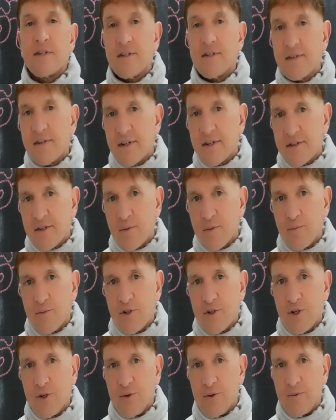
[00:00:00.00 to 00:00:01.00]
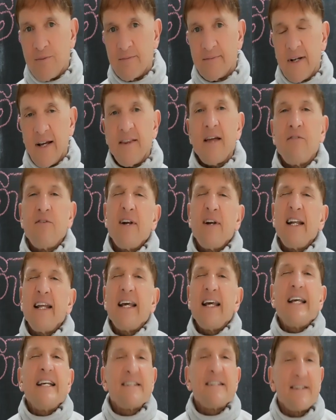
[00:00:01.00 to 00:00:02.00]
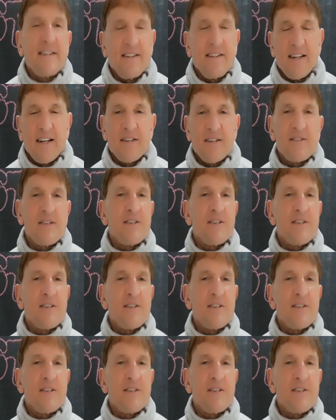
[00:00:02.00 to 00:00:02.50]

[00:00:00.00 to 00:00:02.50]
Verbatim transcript: to system two. There really isn't a